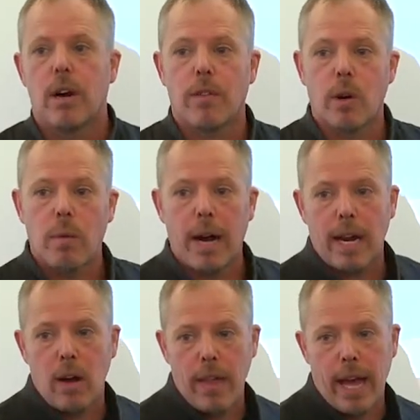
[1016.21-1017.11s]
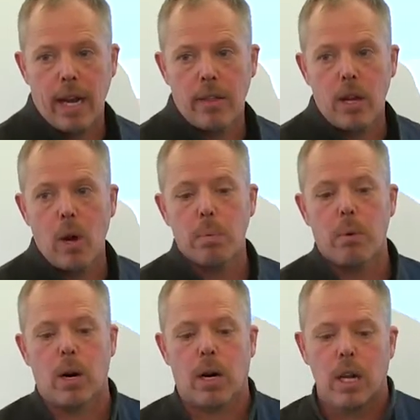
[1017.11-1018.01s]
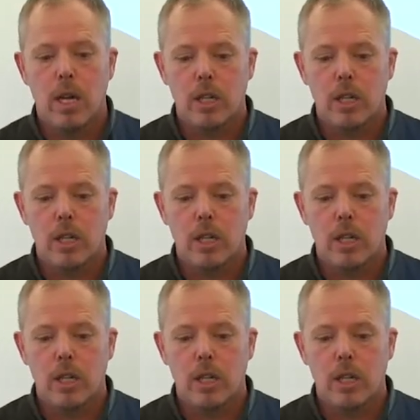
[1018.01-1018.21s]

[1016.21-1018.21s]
of her writing all that in the notebook,